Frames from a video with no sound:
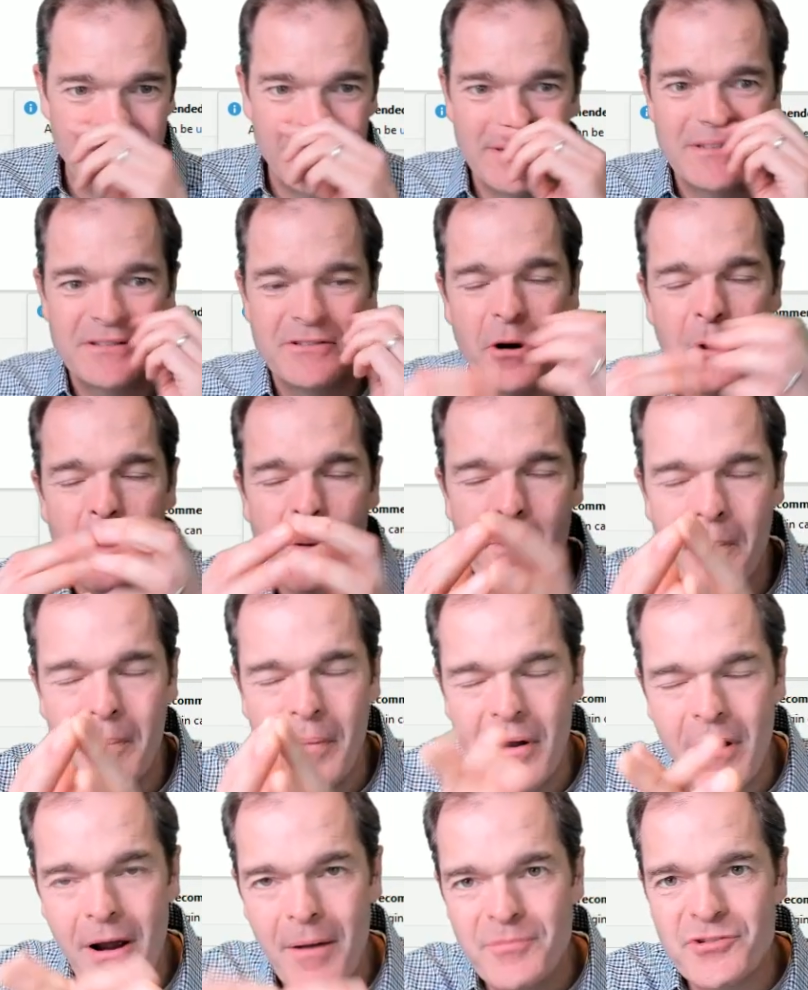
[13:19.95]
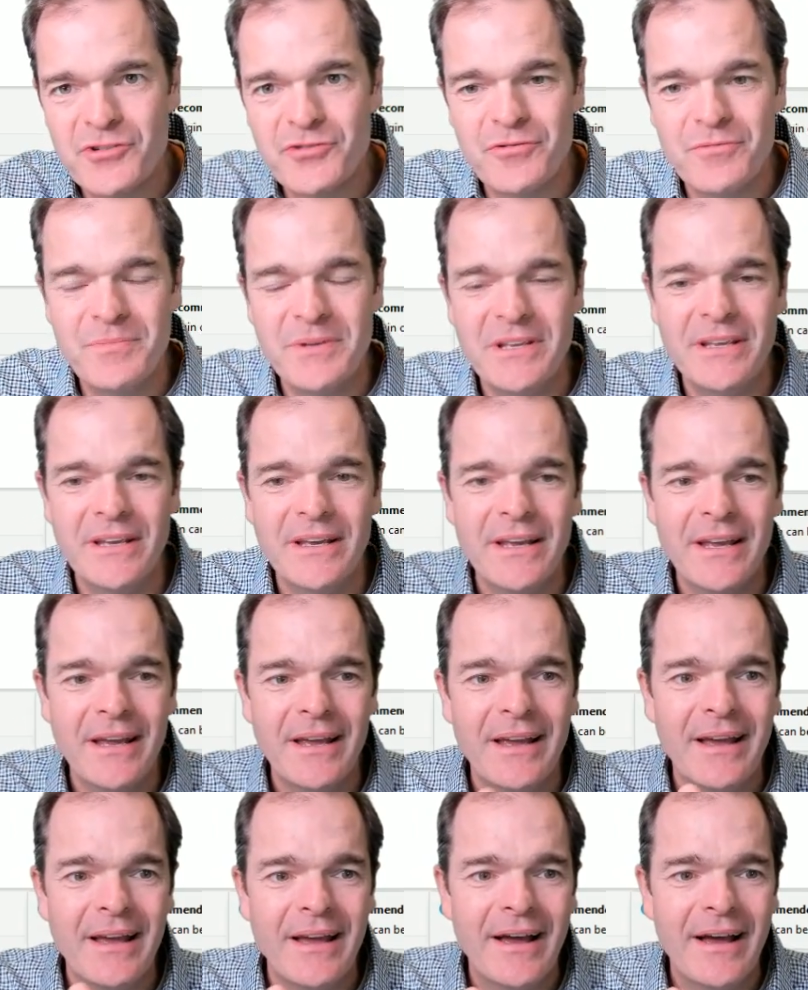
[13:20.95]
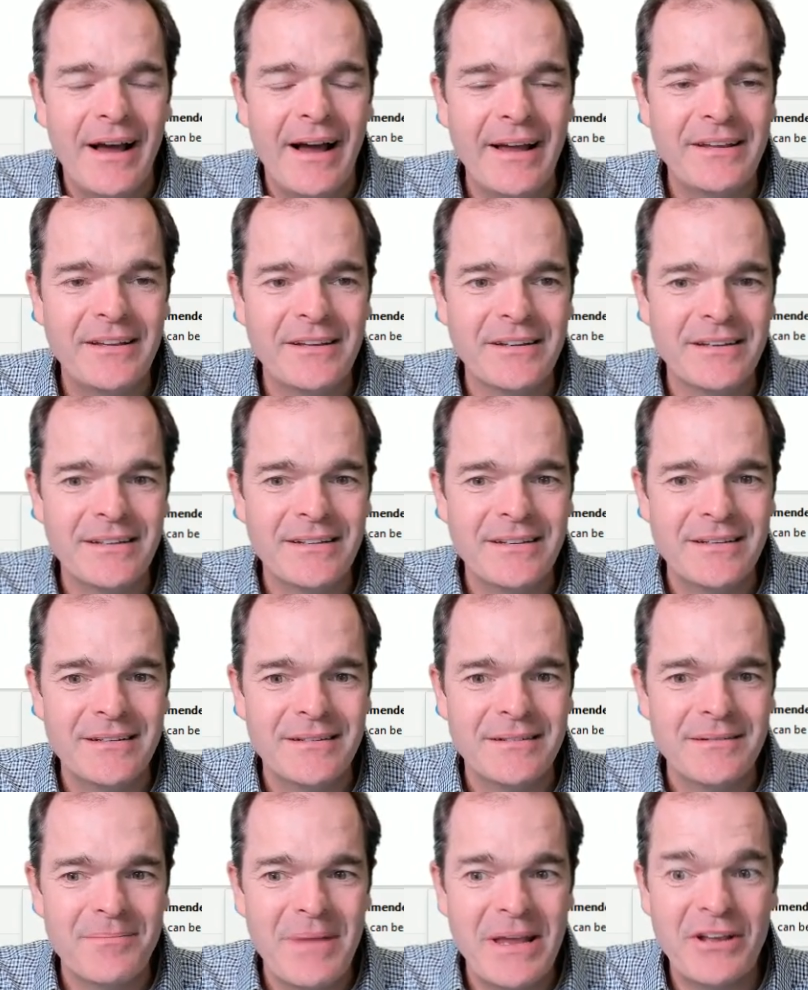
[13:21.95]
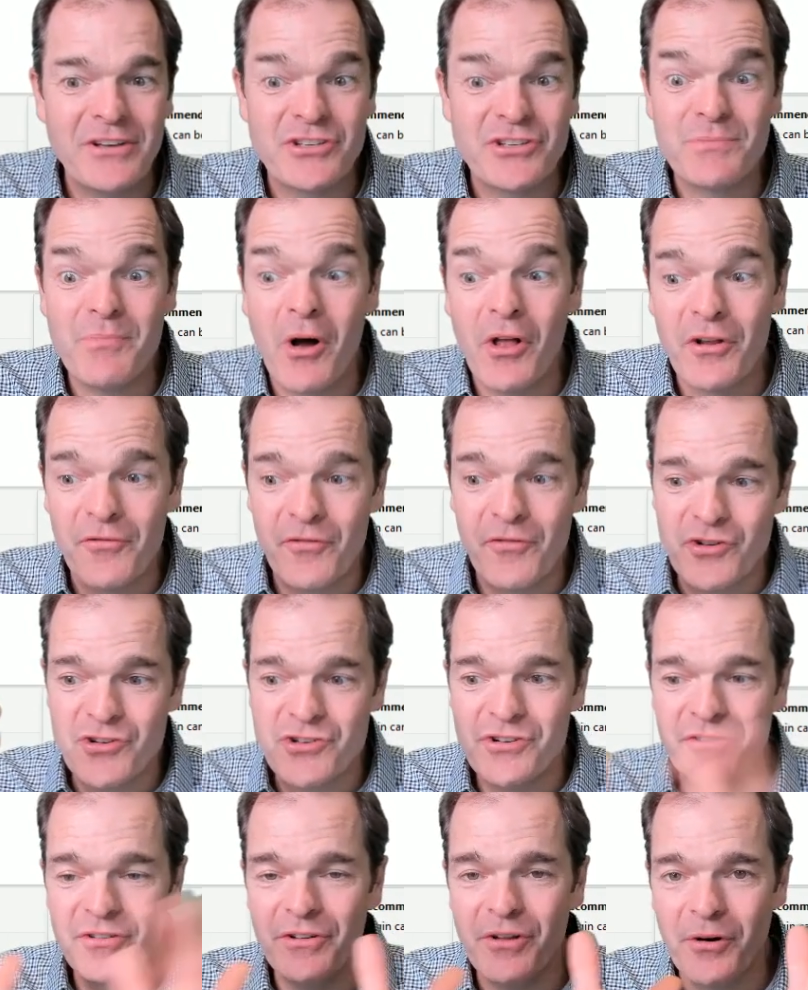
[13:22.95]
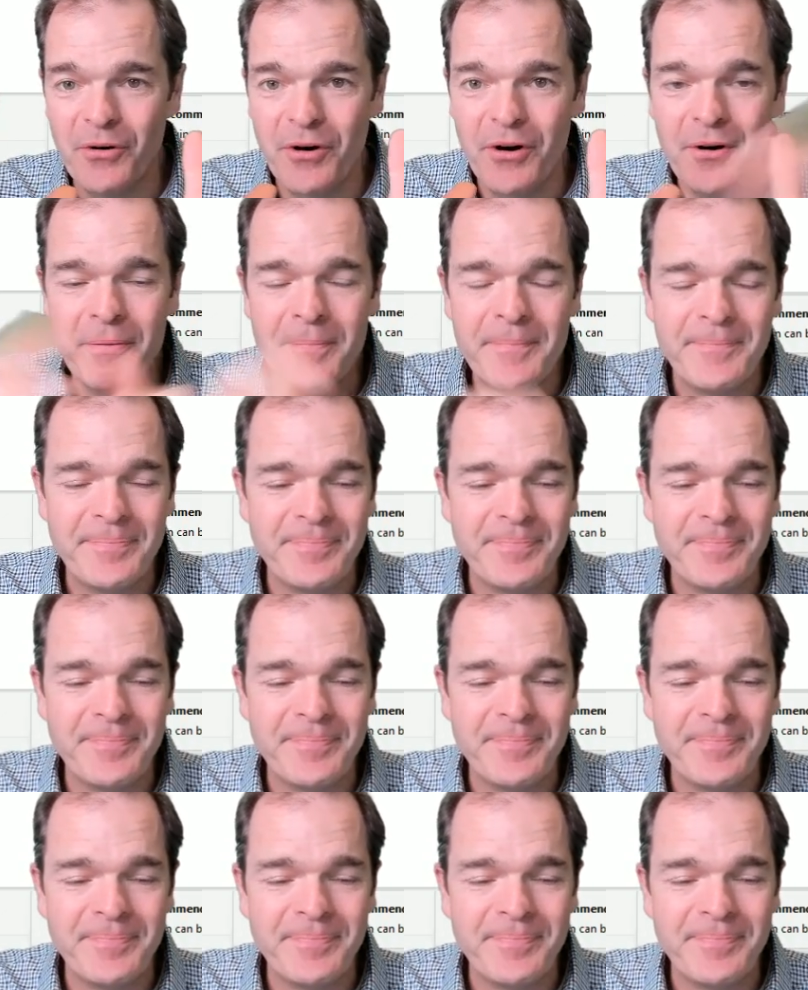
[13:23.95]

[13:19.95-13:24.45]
So my options would be I could make a smaller version of the logo.